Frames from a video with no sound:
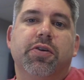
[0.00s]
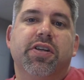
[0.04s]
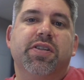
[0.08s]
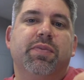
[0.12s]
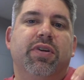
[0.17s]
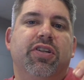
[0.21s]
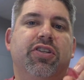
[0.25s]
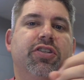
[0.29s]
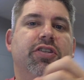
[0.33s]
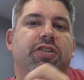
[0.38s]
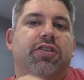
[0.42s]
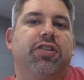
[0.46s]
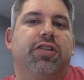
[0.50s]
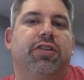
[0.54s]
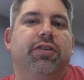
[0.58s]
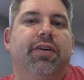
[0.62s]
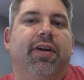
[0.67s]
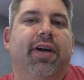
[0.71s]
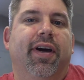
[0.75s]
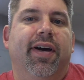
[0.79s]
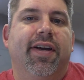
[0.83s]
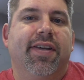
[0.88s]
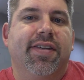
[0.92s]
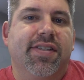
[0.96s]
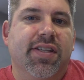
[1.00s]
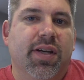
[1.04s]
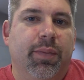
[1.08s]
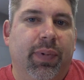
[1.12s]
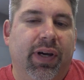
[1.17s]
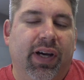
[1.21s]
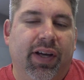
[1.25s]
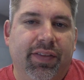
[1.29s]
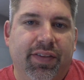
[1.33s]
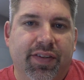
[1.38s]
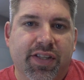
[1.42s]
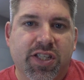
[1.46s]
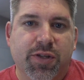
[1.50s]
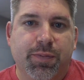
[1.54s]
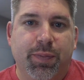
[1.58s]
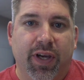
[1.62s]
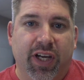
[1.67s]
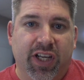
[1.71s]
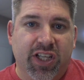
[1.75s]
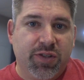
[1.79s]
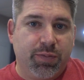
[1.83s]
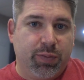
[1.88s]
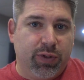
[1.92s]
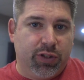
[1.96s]
as mentioned to you guys about the
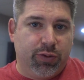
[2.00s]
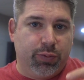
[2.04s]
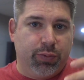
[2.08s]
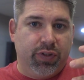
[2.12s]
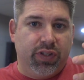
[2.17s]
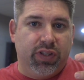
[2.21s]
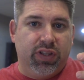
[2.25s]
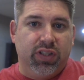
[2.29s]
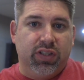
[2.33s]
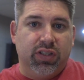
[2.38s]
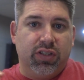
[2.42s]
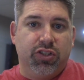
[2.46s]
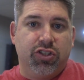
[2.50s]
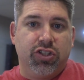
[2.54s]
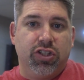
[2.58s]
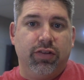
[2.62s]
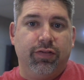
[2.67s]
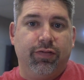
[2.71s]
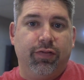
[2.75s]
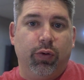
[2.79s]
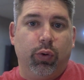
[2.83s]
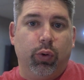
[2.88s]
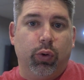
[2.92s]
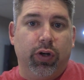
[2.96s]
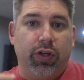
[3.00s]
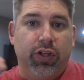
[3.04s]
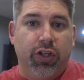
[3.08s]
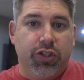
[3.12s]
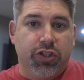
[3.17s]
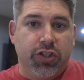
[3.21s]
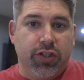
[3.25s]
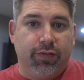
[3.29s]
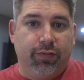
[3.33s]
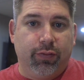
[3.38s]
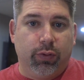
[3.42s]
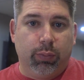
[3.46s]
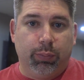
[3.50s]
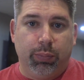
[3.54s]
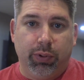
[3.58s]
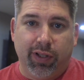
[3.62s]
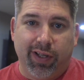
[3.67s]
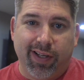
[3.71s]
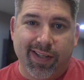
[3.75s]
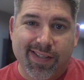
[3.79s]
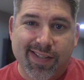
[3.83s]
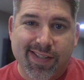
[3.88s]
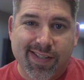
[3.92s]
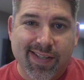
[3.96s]
specs between the G4 and the G4
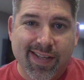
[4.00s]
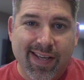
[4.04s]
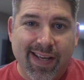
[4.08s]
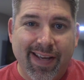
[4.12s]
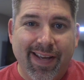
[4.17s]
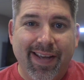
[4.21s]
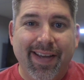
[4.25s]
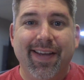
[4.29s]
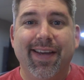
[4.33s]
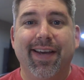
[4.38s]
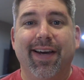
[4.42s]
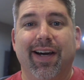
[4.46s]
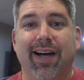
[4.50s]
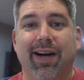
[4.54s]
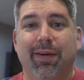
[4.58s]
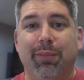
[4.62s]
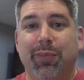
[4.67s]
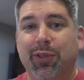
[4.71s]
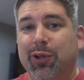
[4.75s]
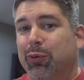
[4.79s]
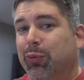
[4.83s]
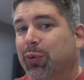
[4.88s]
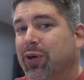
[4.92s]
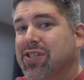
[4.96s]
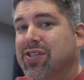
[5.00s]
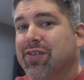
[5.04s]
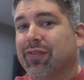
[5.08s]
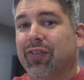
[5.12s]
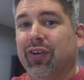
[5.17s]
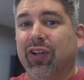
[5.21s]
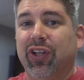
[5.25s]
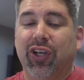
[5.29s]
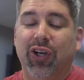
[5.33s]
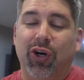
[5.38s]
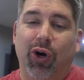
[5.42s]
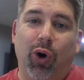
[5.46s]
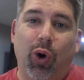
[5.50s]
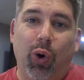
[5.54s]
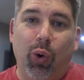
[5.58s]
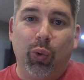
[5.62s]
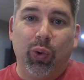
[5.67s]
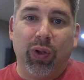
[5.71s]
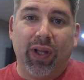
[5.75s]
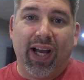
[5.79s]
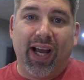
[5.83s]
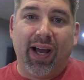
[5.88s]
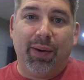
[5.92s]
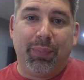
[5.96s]
Plus, there wasn't really a
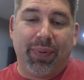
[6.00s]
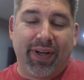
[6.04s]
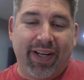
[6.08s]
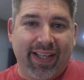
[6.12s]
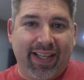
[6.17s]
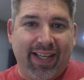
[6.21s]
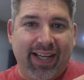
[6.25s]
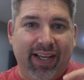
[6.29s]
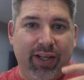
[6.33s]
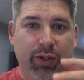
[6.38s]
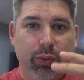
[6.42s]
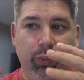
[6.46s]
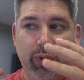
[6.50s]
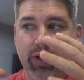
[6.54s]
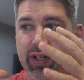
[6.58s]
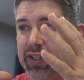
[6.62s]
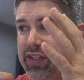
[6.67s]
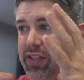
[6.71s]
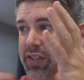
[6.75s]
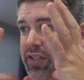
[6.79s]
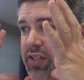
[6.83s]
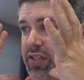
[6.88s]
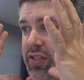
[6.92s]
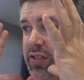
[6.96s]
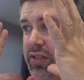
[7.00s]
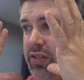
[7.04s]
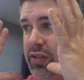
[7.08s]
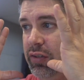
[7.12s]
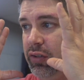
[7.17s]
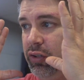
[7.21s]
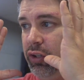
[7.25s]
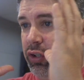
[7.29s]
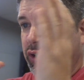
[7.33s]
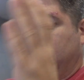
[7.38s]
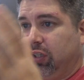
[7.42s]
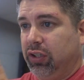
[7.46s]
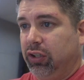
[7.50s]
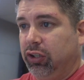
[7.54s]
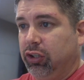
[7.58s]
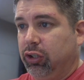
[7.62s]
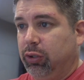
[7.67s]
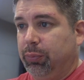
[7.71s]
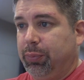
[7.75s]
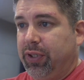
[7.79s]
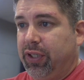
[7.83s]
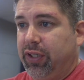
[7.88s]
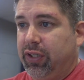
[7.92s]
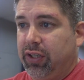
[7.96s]
whole lot, but I kind of wanted to just look a
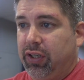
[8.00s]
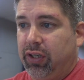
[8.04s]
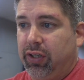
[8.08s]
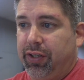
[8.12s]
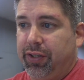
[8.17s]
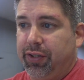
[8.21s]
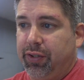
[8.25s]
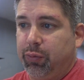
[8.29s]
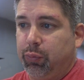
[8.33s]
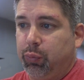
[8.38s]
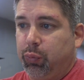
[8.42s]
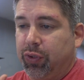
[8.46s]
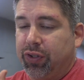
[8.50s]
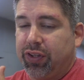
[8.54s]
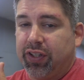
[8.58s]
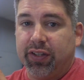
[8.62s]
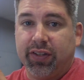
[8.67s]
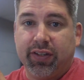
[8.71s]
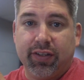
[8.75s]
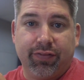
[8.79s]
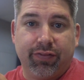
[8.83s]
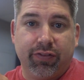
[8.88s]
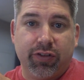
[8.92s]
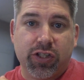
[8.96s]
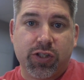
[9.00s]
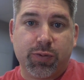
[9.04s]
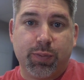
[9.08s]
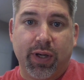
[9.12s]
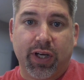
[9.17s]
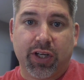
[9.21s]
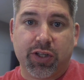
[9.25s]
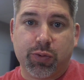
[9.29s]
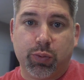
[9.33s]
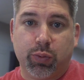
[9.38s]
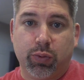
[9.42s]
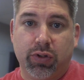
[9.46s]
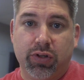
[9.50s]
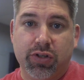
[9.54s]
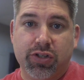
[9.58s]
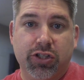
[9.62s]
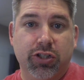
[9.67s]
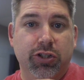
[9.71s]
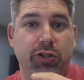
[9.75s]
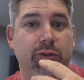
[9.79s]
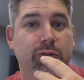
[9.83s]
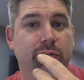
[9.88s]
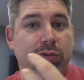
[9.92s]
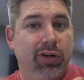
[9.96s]
little bit on what the different specs were
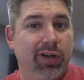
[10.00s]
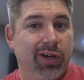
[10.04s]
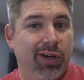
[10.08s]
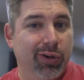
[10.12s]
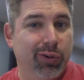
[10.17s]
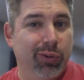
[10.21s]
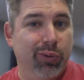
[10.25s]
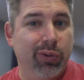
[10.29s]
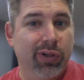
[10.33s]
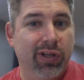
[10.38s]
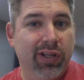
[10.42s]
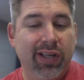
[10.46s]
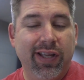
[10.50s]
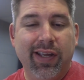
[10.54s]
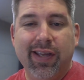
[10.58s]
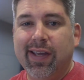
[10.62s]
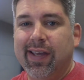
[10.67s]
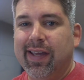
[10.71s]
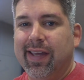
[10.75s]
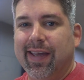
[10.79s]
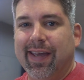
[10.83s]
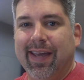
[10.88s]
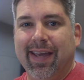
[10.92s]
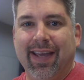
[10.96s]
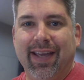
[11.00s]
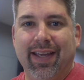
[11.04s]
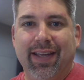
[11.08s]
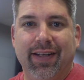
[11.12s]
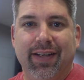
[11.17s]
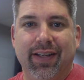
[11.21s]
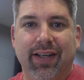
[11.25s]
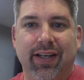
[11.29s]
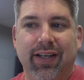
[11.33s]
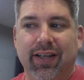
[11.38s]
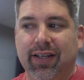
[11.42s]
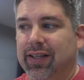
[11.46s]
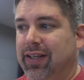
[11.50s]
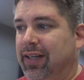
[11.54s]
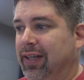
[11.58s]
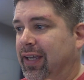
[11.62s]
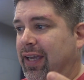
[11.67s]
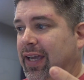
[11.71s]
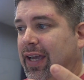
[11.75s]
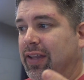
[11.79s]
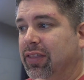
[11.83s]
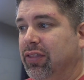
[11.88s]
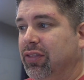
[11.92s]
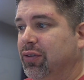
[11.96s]
so you know. And
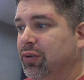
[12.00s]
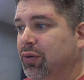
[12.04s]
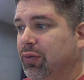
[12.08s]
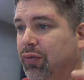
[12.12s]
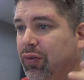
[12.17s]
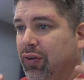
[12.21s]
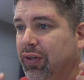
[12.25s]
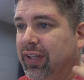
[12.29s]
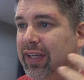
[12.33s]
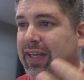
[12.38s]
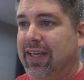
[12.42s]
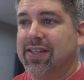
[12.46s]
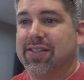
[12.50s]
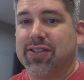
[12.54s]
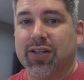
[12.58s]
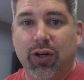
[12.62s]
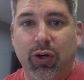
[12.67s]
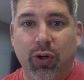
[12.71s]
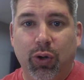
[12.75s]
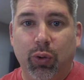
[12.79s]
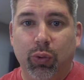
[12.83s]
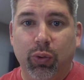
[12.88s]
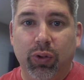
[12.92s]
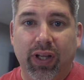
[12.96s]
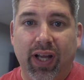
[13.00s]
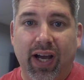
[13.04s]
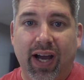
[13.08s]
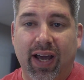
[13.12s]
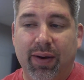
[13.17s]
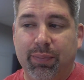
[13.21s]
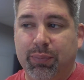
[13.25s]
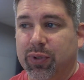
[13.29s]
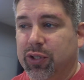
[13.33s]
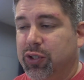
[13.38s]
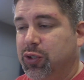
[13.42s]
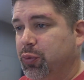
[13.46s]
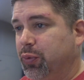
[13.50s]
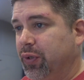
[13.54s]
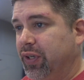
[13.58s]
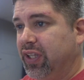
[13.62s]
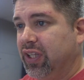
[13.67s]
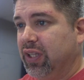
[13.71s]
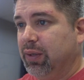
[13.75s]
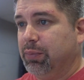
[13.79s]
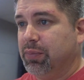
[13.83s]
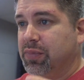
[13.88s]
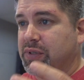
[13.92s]
again, there really isn't a whole lot between them.